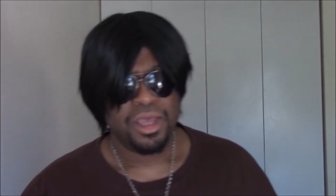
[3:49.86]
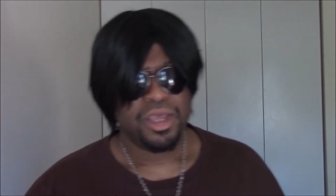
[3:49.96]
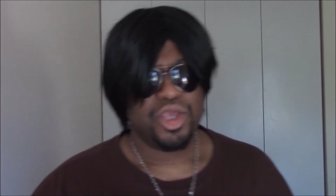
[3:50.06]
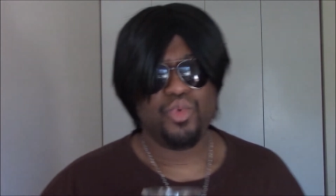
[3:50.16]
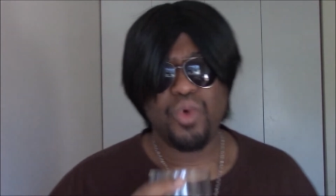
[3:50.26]

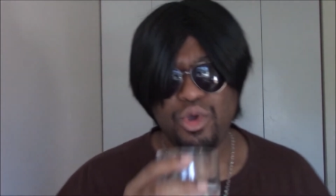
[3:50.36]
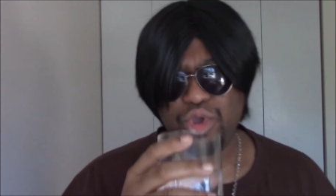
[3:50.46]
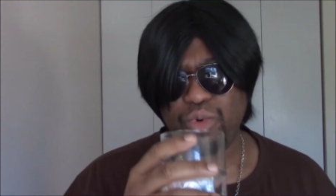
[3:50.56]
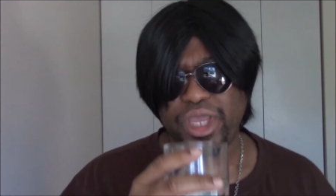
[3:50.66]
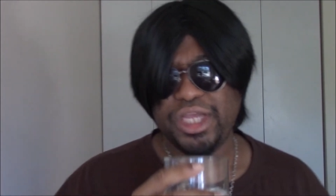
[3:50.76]
you want
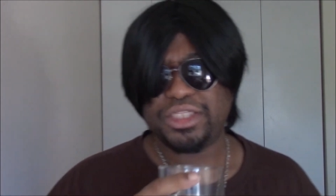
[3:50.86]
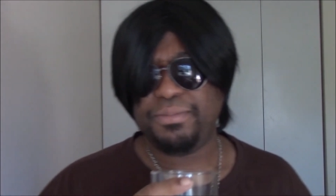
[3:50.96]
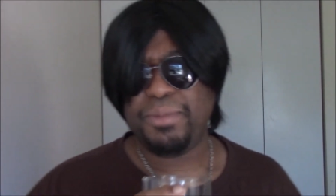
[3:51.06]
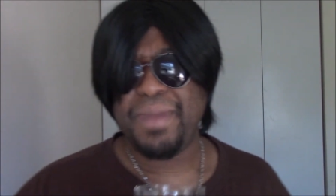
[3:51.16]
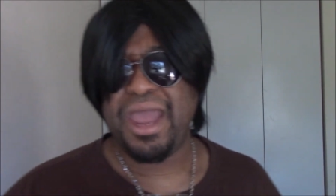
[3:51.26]
your kids to
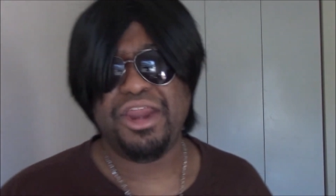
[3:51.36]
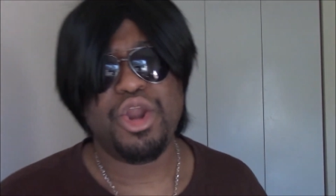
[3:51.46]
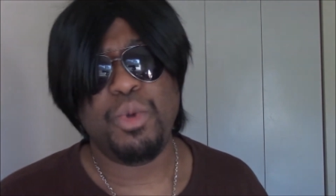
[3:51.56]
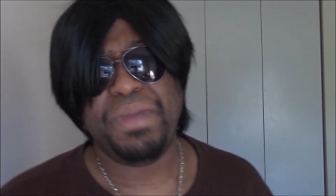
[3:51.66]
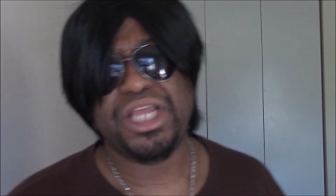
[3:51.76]
be better.
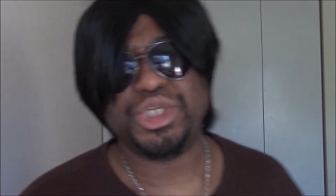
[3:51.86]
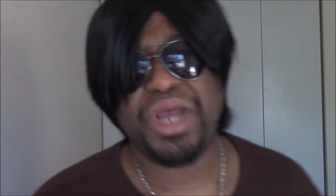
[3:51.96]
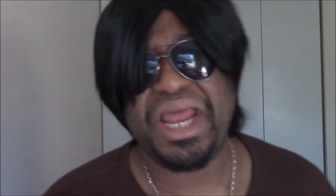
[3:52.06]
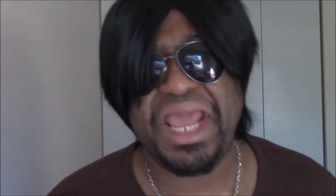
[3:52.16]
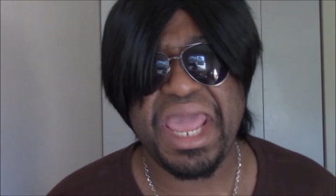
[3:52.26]
Don't be
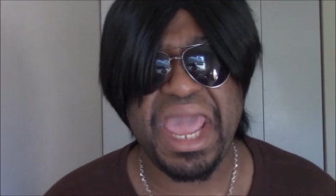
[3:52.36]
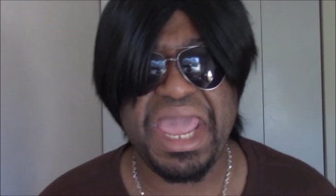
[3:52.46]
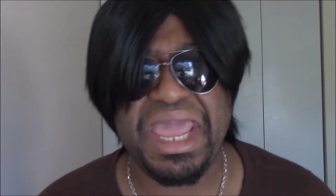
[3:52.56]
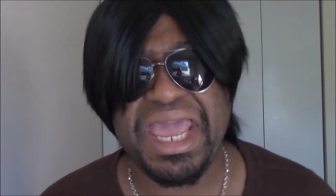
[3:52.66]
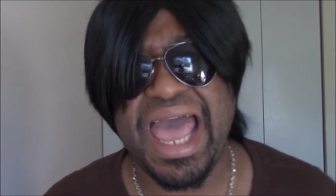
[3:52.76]
trying to
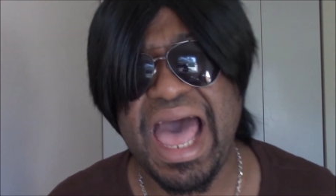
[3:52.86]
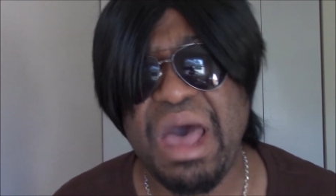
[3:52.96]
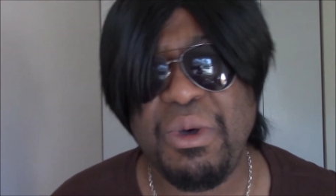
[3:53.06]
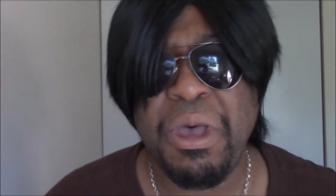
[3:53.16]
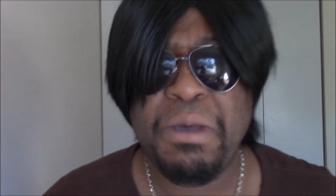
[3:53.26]
hang
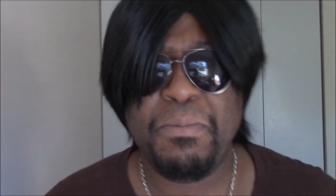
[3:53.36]
out,